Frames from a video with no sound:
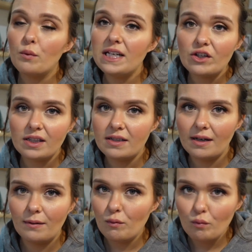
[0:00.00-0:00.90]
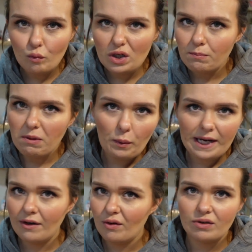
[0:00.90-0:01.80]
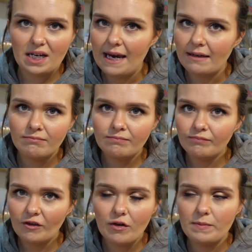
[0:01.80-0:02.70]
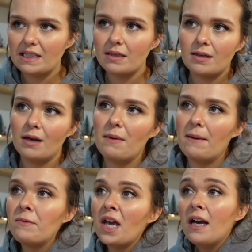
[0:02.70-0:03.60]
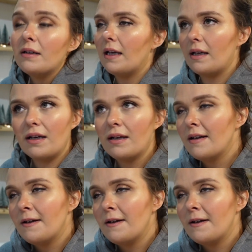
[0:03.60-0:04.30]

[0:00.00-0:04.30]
we just would be waiting all day for Mr. Snowman. Like,